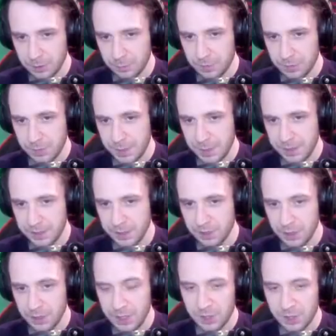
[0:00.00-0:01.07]

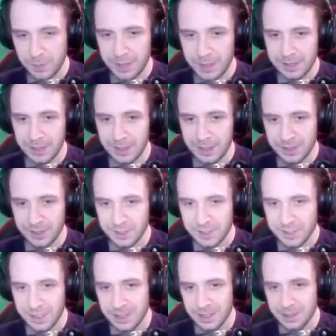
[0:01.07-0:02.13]
just basically lets us see
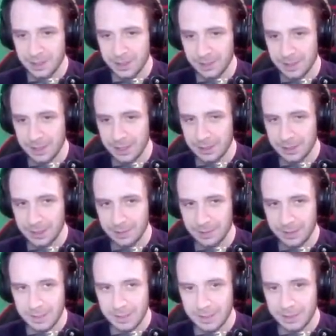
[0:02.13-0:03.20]
in dark areas like
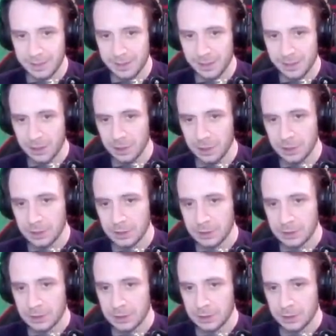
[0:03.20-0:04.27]
this.
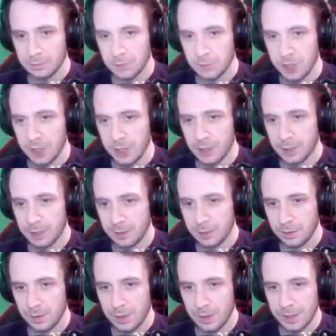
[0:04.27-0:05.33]
We're gonna
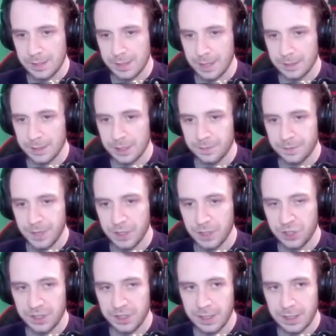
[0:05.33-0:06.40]
attack these fetishes
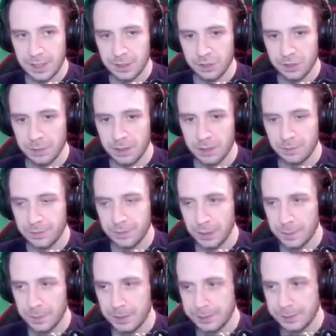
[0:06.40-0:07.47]
here so we can fill up our
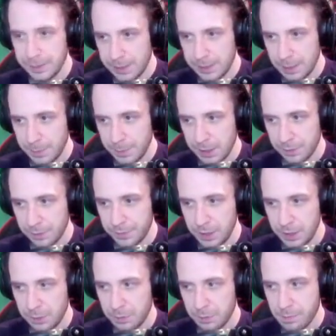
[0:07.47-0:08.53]
DT meter for the
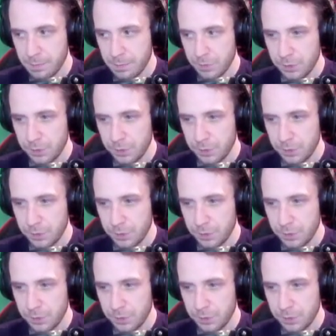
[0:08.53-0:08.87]
upcoming room.